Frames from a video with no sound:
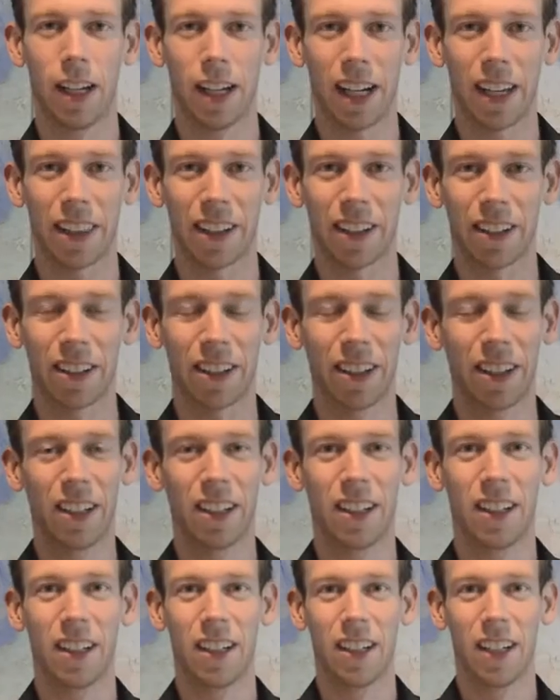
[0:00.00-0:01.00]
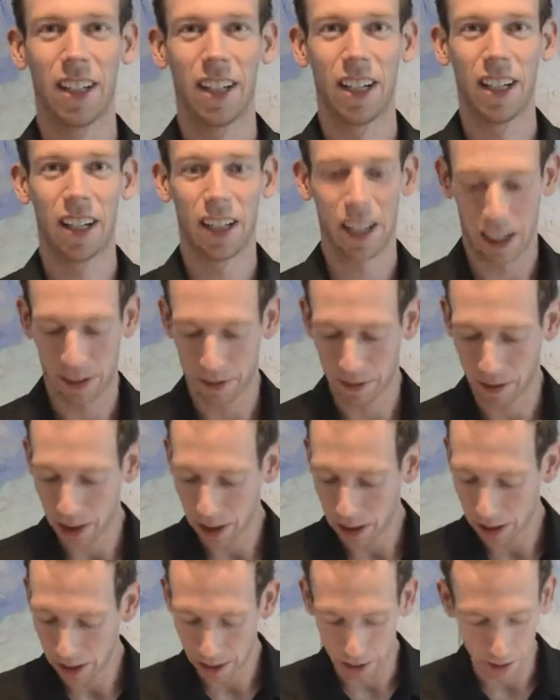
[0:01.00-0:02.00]
Hi there. I've
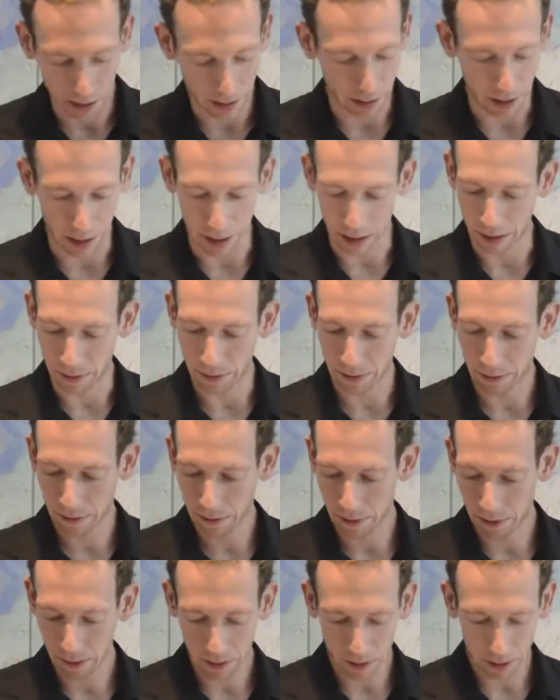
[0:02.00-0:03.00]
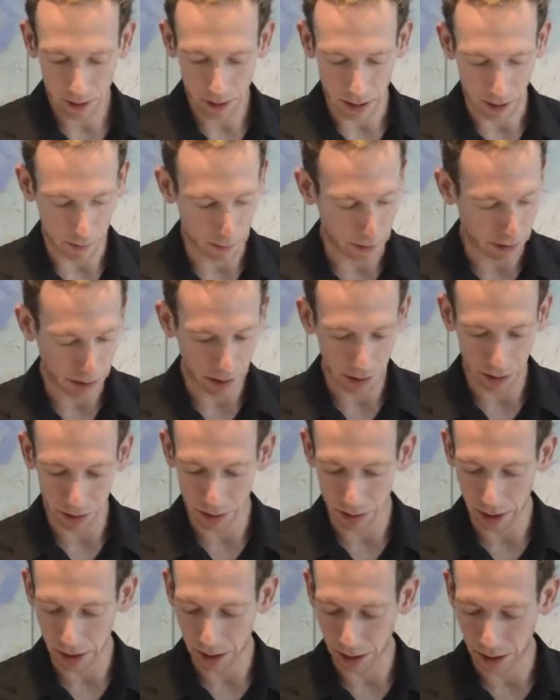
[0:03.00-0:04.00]
got here the
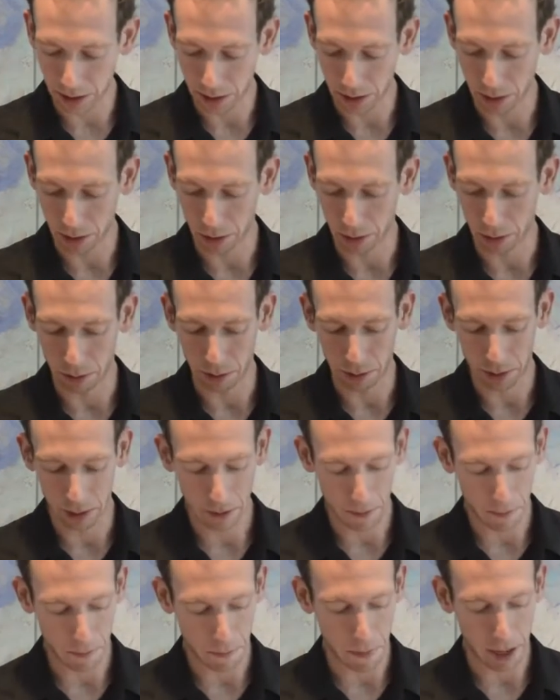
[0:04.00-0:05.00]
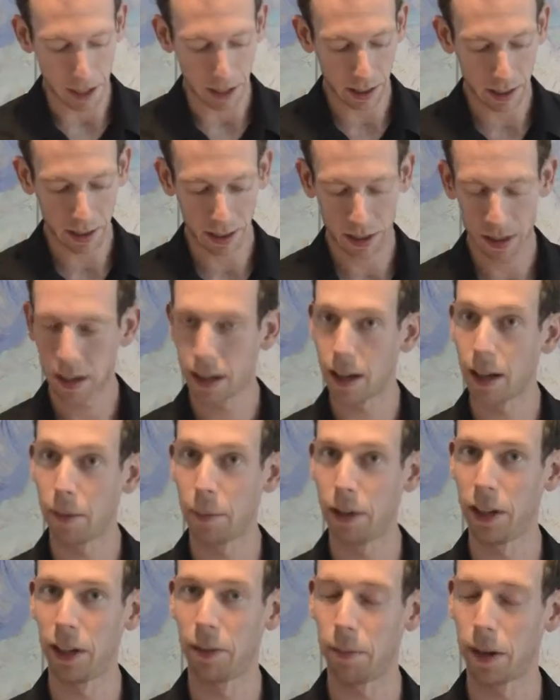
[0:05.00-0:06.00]
materials needed to make a
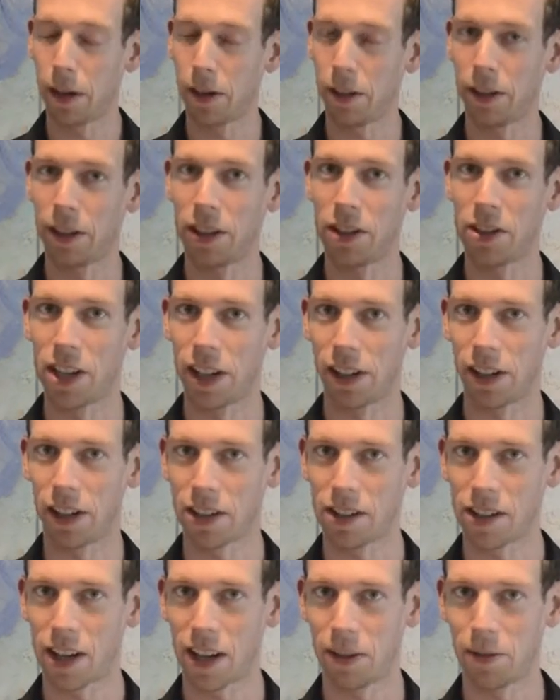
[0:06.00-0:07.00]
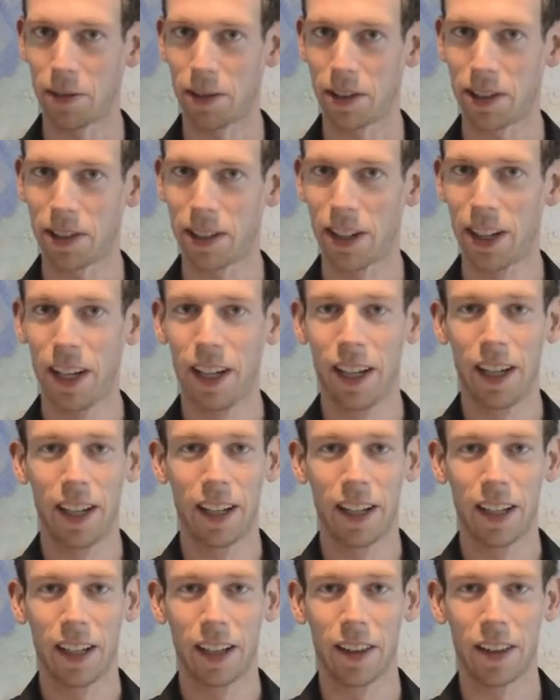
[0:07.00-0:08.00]
peanut butter and jelly sandwich.
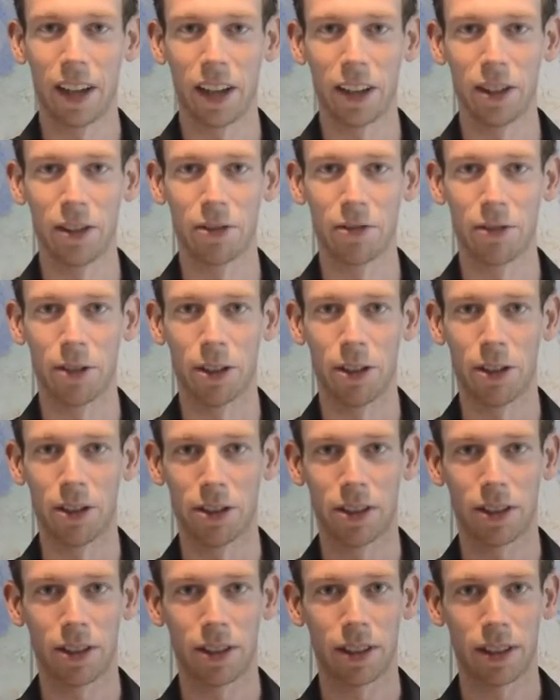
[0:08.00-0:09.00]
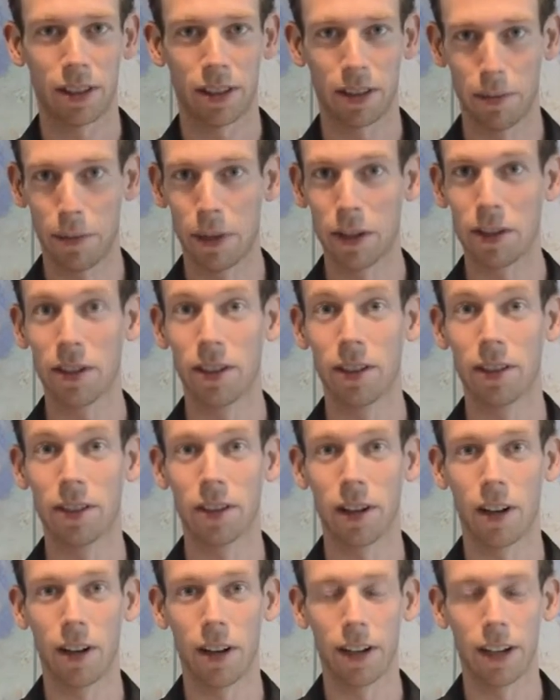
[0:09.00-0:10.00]
Thank you for your submissions
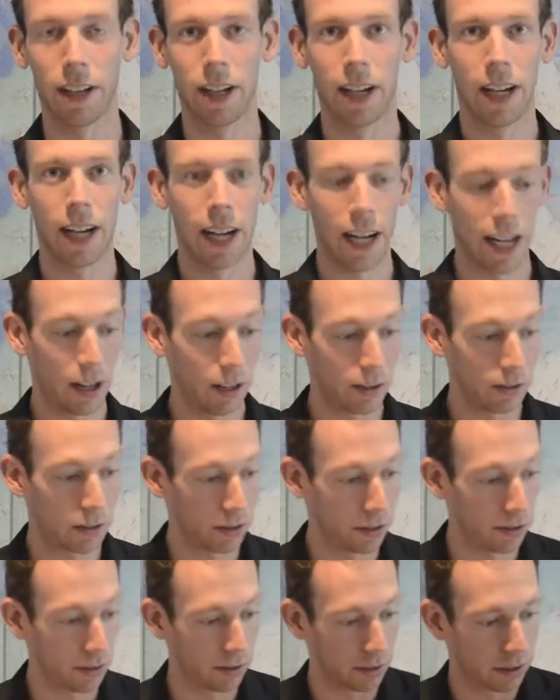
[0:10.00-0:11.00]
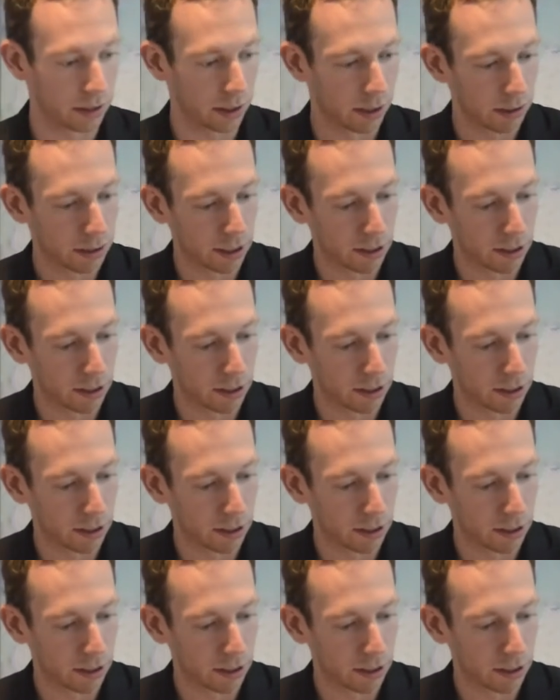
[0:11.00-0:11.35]
on how to do so.